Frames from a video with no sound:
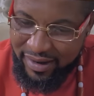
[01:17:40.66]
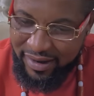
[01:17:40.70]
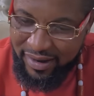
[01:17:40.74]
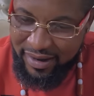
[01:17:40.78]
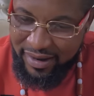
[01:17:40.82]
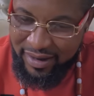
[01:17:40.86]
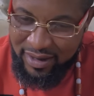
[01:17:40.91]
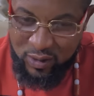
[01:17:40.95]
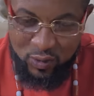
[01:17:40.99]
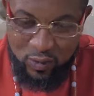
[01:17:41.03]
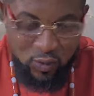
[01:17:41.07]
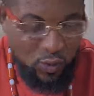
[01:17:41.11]

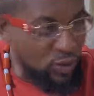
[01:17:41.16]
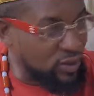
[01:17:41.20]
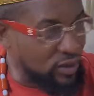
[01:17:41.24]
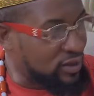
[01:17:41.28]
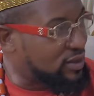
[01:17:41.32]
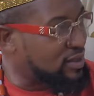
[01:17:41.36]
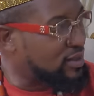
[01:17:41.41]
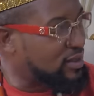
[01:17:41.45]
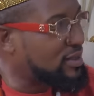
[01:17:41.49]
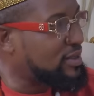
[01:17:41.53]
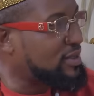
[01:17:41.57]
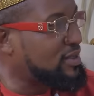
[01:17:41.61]
is what
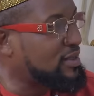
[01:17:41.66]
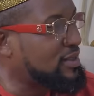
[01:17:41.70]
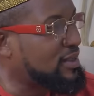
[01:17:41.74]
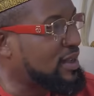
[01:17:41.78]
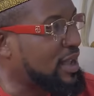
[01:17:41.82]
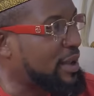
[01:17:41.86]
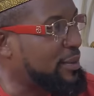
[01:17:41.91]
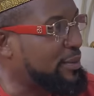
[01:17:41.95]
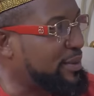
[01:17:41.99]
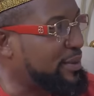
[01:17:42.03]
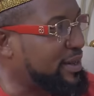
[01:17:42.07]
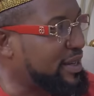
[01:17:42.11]
I
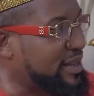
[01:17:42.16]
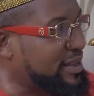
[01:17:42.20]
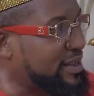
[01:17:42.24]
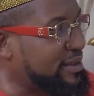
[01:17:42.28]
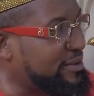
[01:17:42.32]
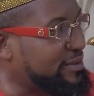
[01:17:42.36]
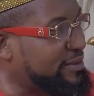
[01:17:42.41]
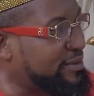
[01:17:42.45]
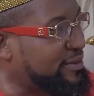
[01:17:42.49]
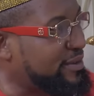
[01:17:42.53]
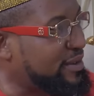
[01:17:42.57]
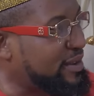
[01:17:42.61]

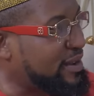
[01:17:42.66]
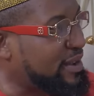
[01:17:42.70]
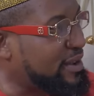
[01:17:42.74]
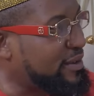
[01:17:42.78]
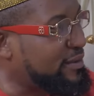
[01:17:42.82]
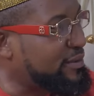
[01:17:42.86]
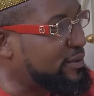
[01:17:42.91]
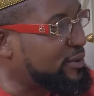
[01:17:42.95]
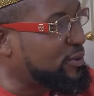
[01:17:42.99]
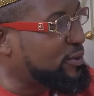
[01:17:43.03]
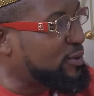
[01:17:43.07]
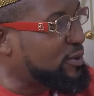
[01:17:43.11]
believe
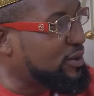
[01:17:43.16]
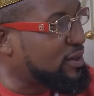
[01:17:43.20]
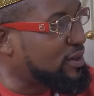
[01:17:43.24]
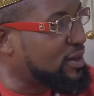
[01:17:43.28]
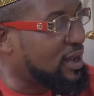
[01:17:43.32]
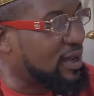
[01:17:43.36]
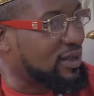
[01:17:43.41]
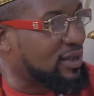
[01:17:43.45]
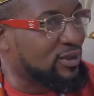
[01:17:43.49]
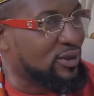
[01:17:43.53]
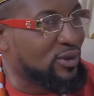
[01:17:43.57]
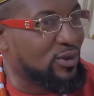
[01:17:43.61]
everyone
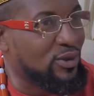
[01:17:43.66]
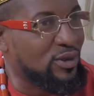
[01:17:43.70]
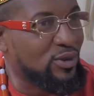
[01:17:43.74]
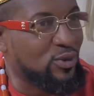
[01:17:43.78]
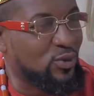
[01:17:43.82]
has always